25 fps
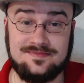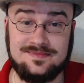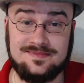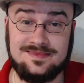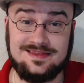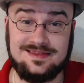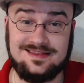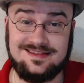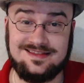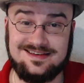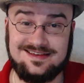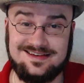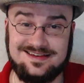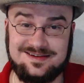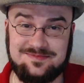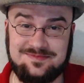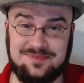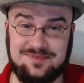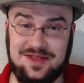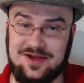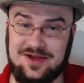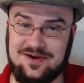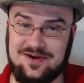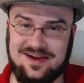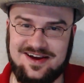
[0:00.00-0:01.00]
the
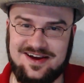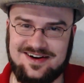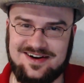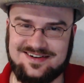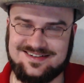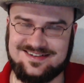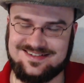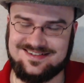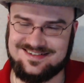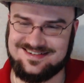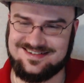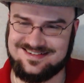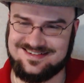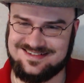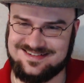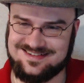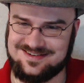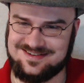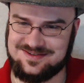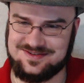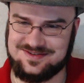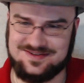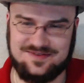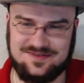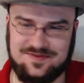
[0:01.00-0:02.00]
player character,
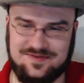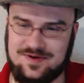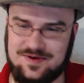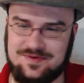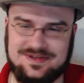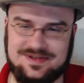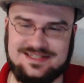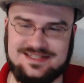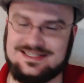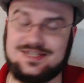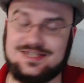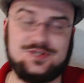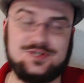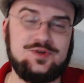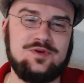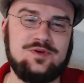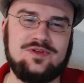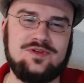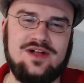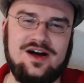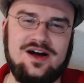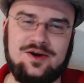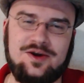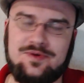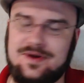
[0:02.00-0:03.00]
I forget what it is, like 2:00
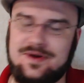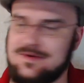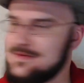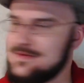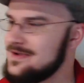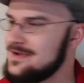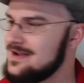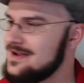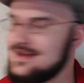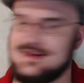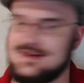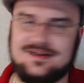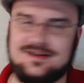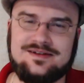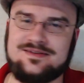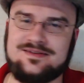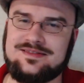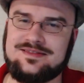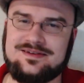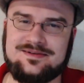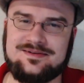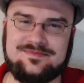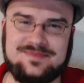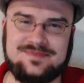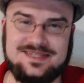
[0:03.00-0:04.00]
or whatever.
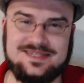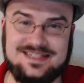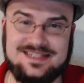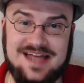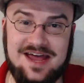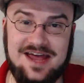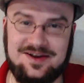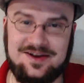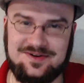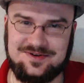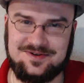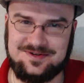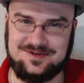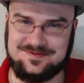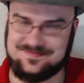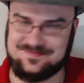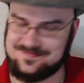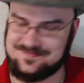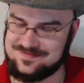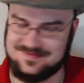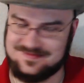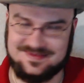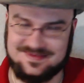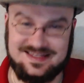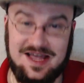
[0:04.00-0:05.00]
The standard,
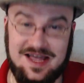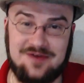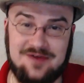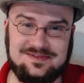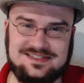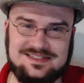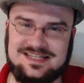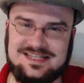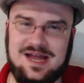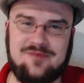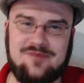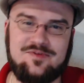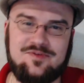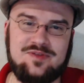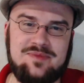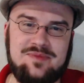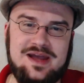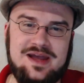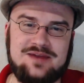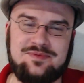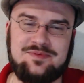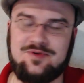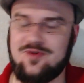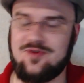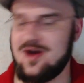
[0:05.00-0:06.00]
now is the time for the
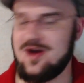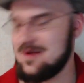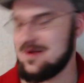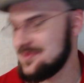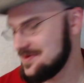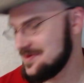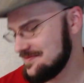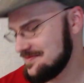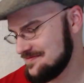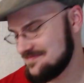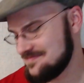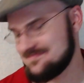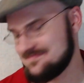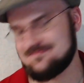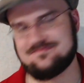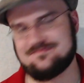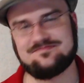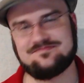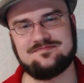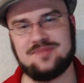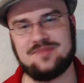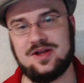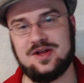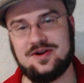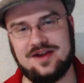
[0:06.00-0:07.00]
bank to be robbed.
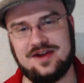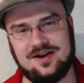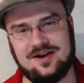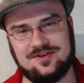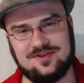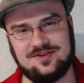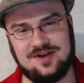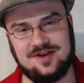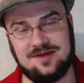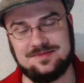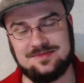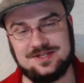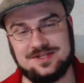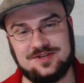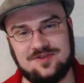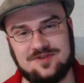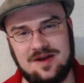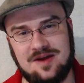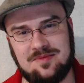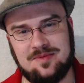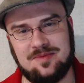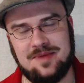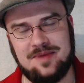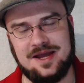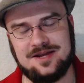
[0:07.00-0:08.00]
Player character comes in to
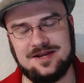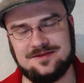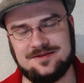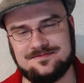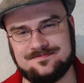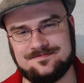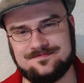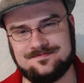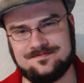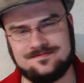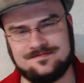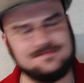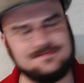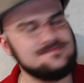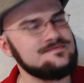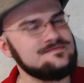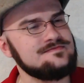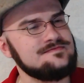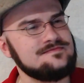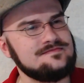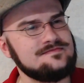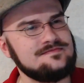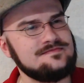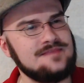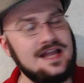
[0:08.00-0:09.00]
rob the bank,
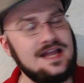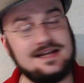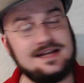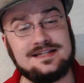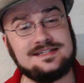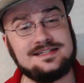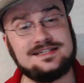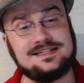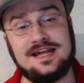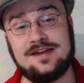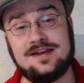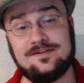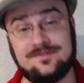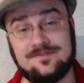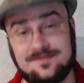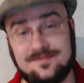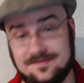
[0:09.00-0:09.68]
and instead of